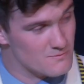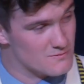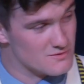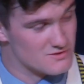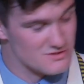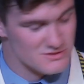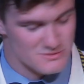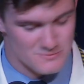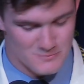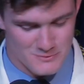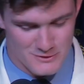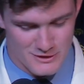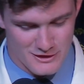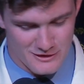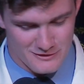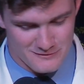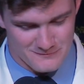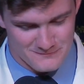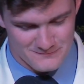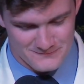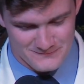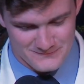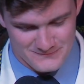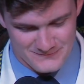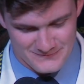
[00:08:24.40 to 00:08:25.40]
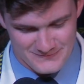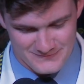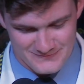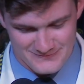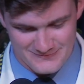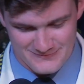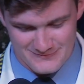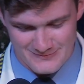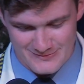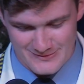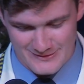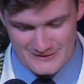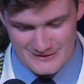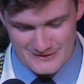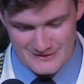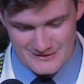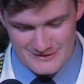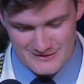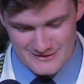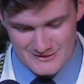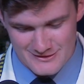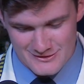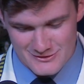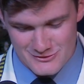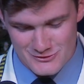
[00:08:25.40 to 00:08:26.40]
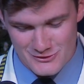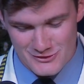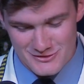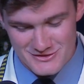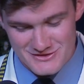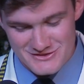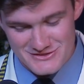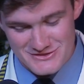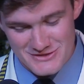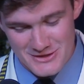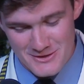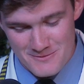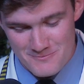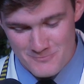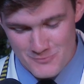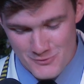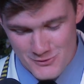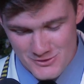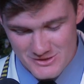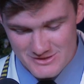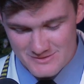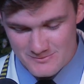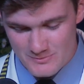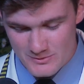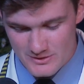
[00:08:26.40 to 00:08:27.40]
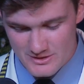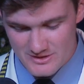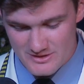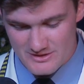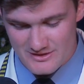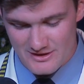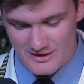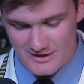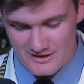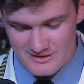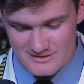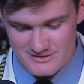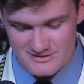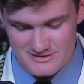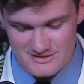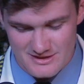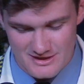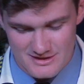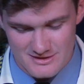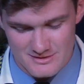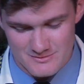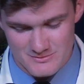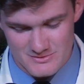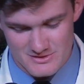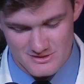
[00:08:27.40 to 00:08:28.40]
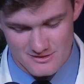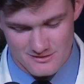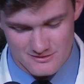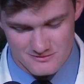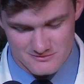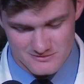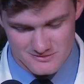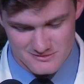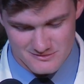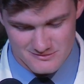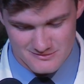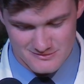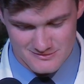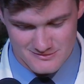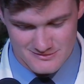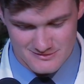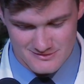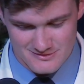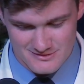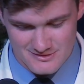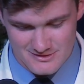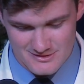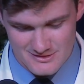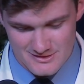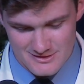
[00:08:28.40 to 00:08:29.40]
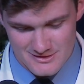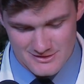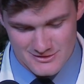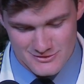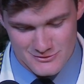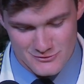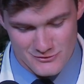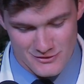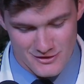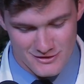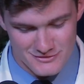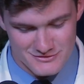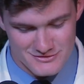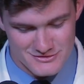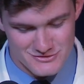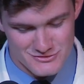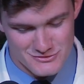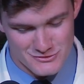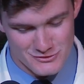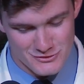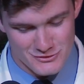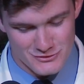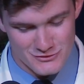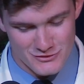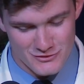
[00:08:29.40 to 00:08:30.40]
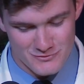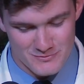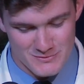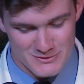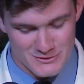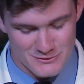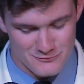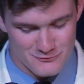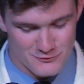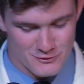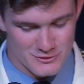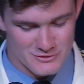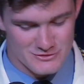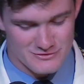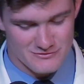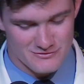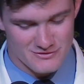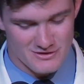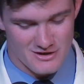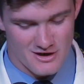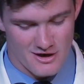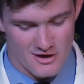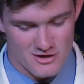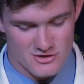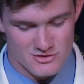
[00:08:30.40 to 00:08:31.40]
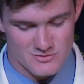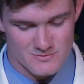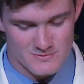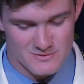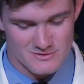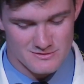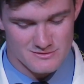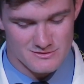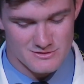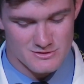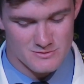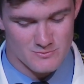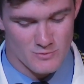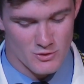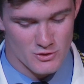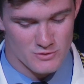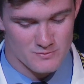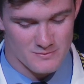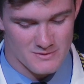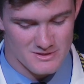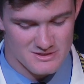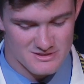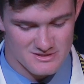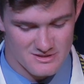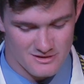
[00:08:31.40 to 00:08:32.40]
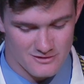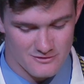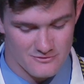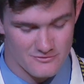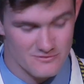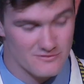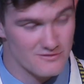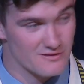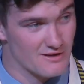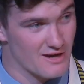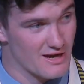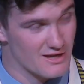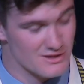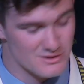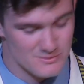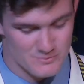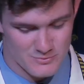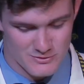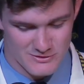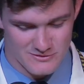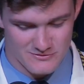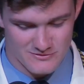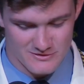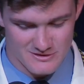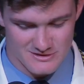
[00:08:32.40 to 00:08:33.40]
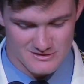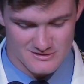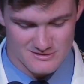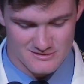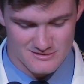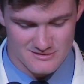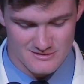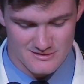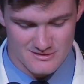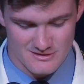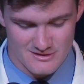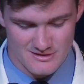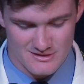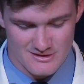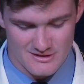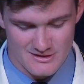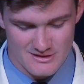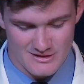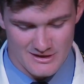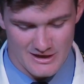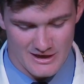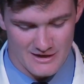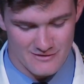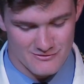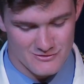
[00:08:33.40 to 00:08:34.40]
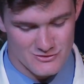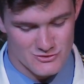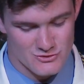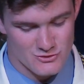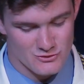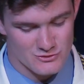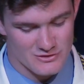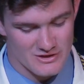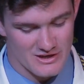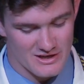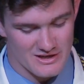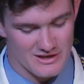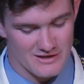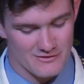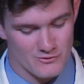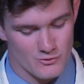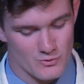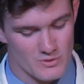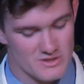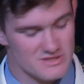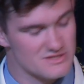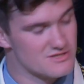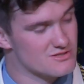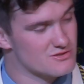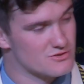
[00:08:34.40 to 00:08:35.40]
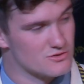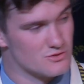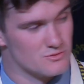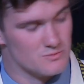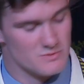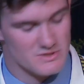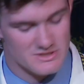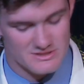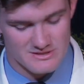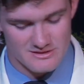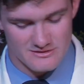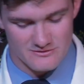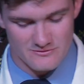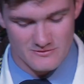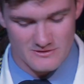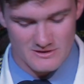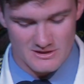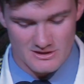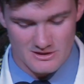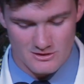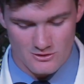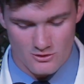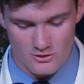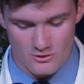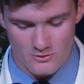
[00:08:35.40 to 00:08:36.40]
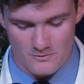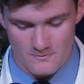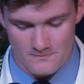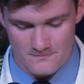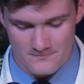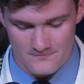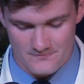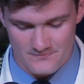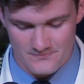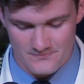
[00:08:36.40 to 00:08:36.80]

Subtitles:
Mrs. Pillay, you understand boys better than they understand themselves. Throughout this year, you have been the voice of encouragement to both myself and the prefects, and have ensured that I never went into a meeting feeling alone.